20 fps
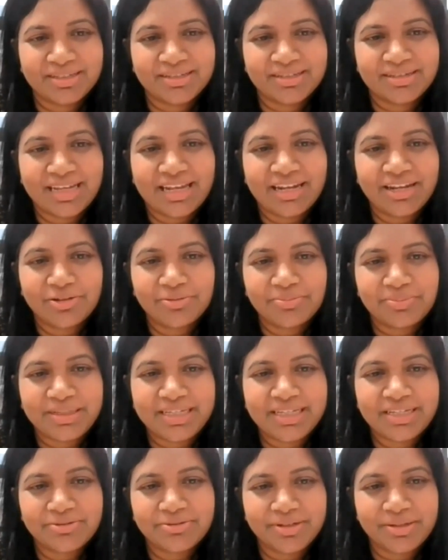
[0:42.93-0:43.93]
that
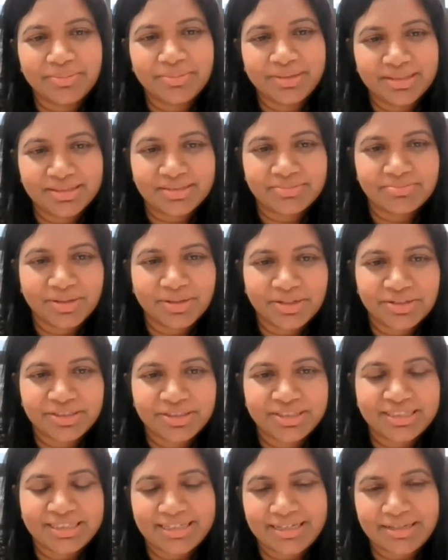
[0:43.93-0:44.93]
LLP agreements,
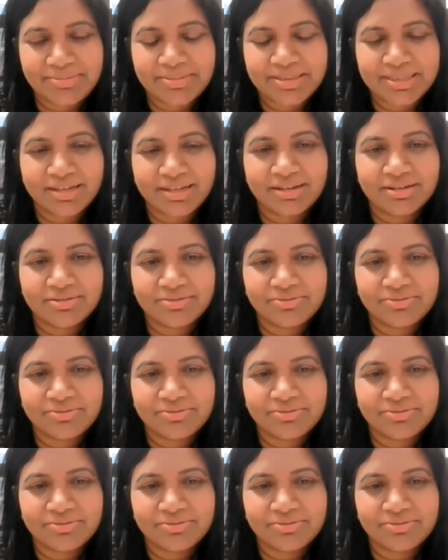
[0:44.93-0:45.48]
partnership deeds,